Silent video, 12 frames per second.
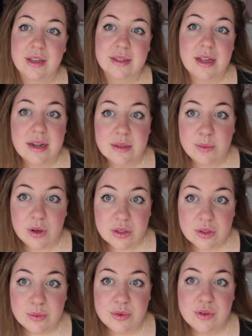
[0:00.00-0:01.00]
as light as
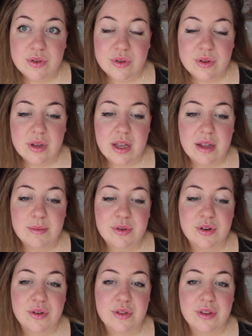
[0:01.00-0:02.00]
possible and
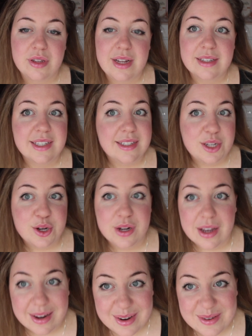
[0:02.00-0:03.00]
put all of the
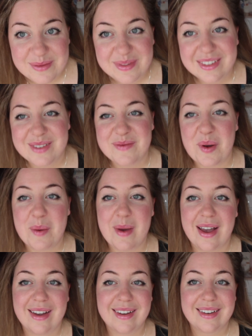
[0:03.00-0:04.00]
necessary items in my
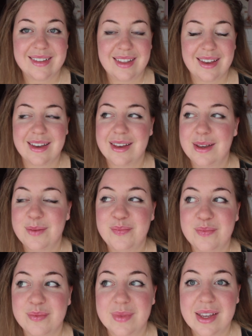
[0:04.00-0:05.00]
bag, like
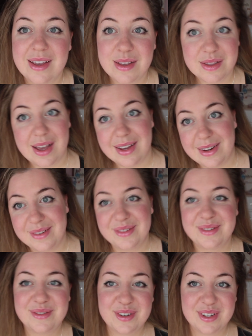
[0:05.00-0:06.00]

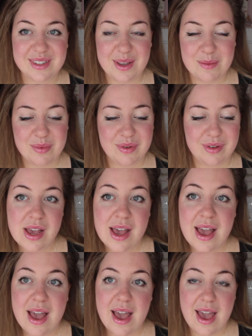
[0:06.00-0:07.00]
Lionel, for example,
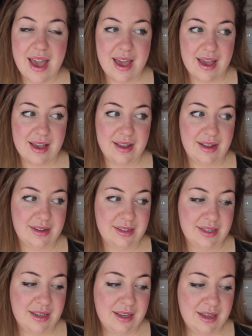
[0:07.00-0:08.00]

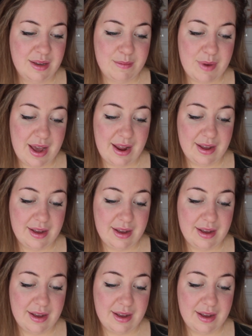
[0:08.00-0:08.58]
and my